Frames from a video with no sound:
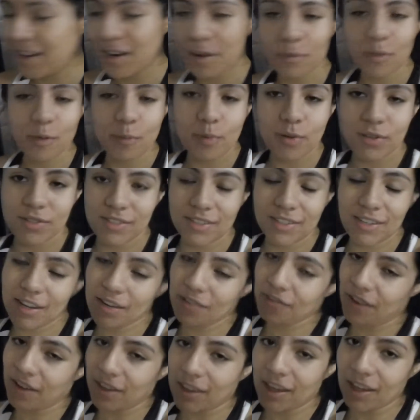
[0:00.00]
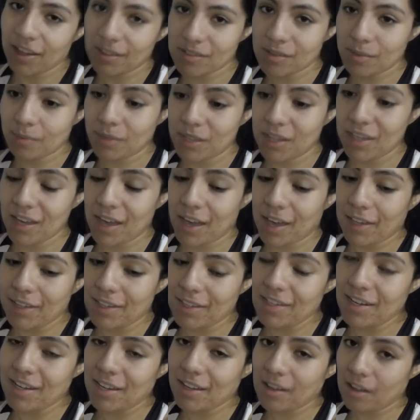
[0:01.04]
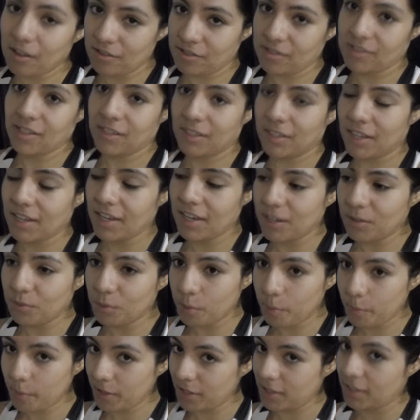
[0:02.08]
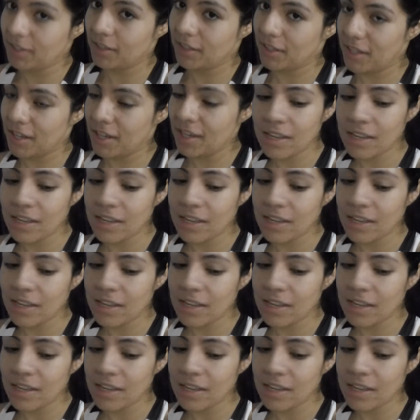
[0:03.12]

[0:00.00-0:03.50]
and I'm the person that if I like something, I eat it constantly and repeatedly.